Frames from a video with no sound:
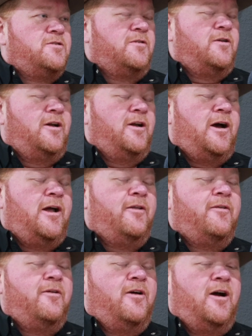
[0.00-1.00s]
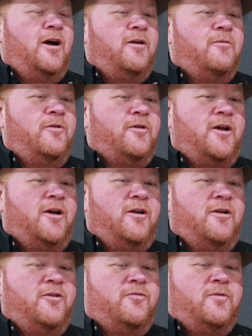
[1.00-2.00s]
So I look at
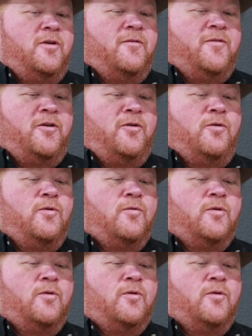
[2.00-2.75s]
it as if they knew